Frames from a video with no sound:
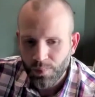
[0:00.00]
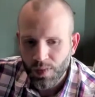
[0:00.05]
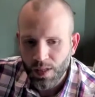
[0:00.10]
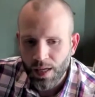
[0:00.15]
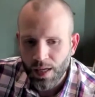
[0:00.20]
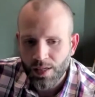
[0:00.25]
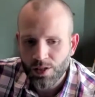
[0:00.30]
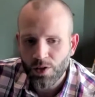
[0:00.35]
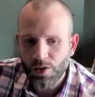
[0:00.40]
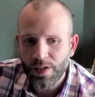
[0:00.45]

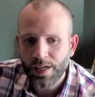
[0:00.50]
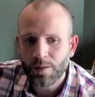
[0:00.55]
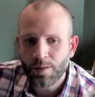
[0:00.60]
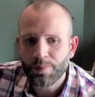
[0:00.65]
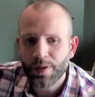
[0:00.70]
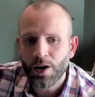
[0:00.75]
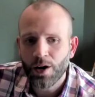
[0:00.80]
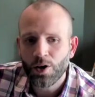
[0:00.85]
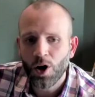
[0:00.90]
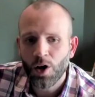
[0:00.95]
And so they
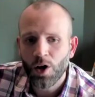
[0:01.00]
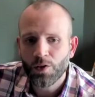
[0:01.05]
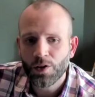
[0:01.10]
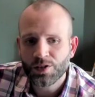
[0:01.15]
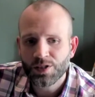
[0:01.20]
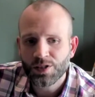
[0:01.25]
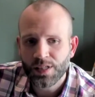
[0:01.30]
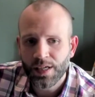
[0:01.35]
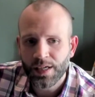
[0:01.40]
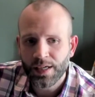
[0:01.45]
compared all
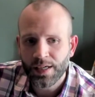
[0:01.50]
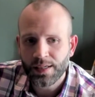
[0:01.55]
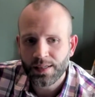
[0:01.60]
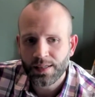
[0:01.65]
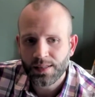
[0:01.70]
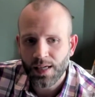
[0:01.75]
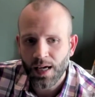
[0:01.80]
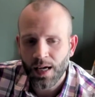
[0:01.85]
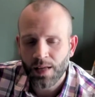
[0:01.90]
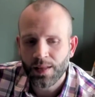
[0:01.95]
those
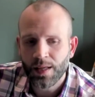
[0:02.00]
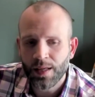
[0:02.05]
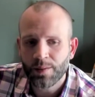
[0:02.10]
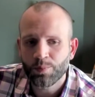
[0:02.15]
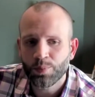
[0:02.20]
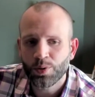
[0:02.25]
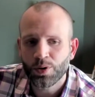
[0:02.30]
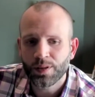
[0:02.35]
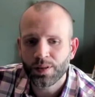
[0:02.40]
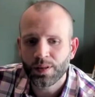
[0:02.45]
things, and they
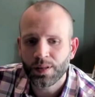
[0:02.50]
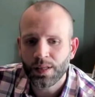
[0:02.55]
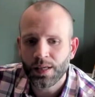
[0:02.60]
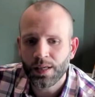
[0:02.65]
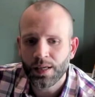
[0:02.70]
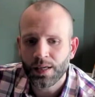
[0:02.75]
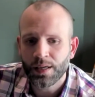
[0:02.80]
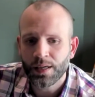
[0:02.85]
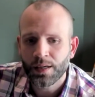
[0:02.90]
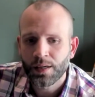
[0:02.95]
put
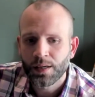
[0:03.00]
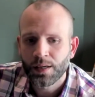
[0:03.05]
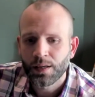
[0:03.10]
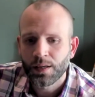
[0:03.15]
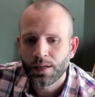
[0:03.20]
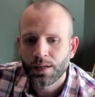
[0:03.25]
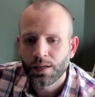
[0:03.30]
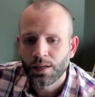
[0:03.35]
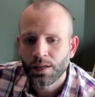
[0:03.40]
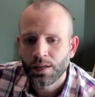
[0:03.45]
the,
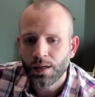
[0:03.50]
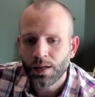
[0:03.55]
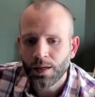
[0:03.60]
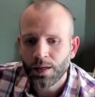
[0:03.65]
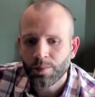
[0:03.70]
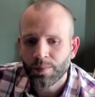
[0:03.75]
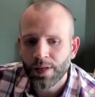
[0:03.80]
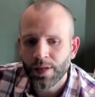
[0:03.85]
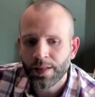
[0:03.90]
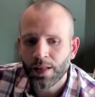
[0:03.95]

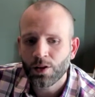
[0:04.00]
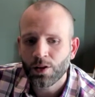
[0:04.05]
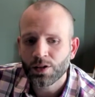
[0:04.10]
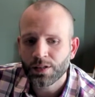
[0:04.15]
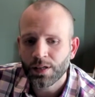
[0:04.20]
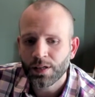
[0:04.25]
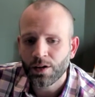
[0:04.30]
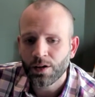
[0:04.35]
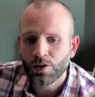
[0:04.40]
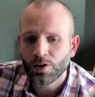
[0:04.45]
and they looked
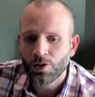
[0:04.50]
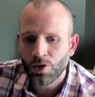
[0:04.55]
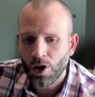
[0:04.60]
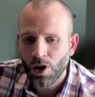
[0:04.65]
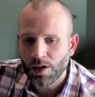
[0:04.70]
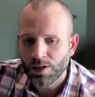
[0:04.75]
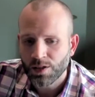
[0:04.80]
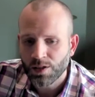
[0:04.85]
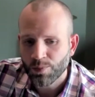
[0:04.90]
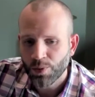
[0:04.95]
at it
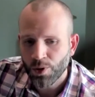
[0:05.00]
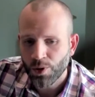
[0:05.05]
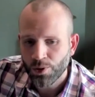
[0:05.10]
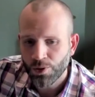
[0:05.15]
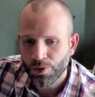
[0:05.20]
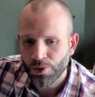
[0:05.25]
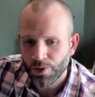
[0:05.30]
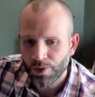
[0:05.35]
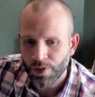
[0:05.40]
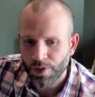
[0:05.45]
across
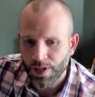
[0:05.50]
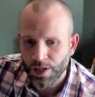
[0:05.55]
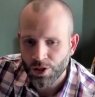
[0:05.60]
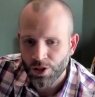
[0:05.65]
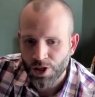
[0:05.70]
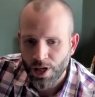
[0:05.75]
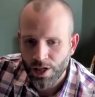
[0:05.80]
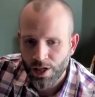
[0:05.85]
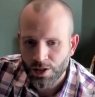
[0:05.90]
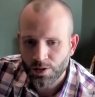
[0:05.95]
both the
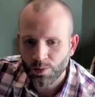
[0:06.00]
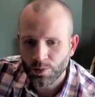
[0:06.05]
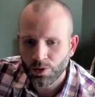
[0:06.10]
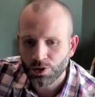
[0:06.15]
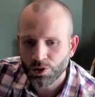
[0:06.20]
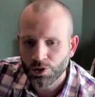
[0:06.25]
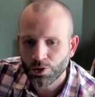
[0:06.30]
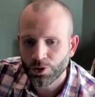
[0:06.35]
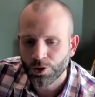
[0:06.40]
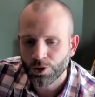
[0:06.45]

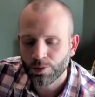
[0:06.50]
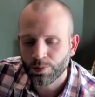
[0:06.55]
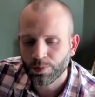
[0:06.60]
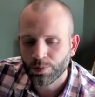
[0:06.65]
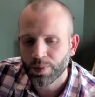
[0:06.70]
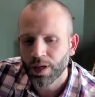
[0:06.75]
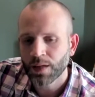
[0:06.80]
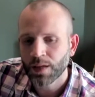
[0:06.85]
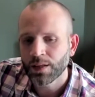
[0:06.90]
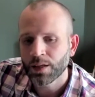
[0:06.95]
injectables group
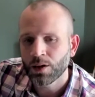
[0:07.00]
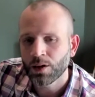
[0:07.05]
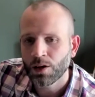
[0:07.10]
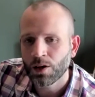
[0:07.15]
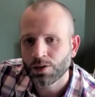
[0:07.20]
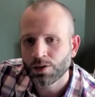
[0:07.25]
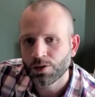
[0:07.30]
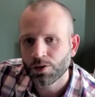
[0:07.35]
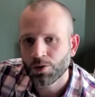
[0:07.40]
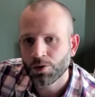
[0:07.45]
and then
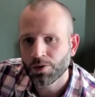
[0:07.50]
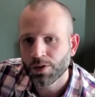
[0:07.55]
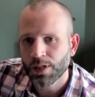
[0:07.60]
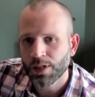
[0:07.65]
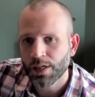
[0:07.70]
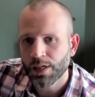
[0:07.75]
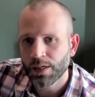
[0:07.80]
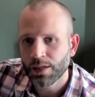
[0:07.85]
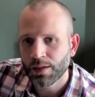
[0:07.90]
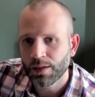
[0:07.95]
also
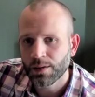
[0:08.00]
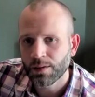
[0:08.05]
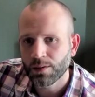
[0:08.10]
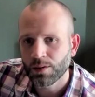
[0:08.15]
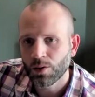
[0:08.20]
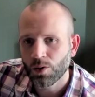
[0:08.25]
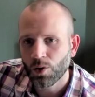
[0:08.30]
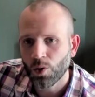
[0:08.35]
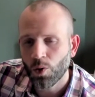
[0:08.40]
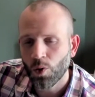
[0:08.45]
the
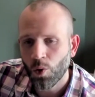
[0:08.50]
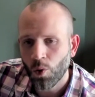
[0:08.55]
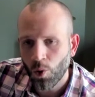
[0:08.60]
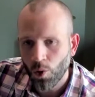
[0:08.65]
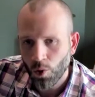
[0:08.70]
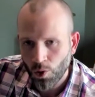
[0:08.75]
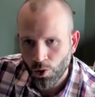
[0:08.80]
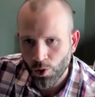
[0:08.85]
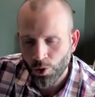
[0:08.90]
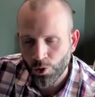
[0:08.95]

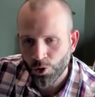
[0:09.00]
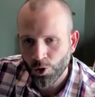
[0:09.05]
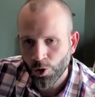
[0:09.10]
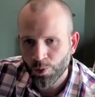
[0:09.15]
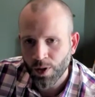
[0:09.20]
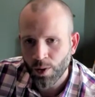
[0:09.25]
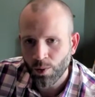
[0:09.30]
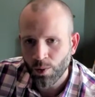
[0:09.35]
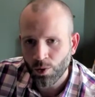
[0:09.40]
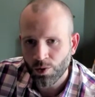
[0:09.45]
oral group
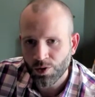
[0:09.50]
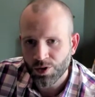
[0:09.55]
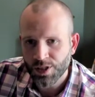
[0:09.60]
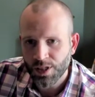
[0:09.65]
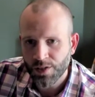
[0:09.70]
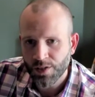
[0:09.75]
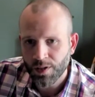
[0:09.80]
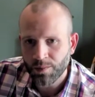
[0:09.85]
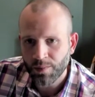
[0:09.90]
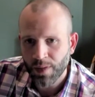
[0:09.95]
that were
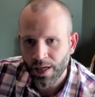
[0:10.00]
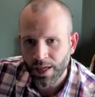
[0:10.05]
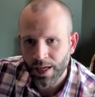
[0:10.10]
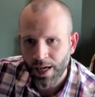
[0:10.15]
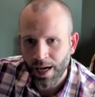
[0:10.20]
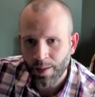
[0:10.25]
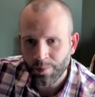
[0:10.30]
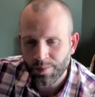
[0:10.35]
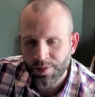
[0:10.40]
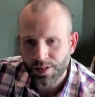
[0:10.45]
receiving
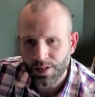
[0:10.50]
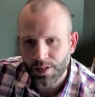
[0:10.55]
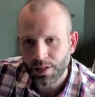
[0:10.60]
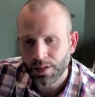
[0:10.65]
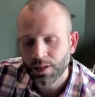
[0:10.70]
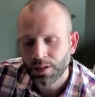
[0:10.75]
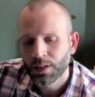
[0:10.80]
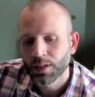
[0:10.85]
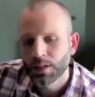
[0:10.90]
Mycapssa.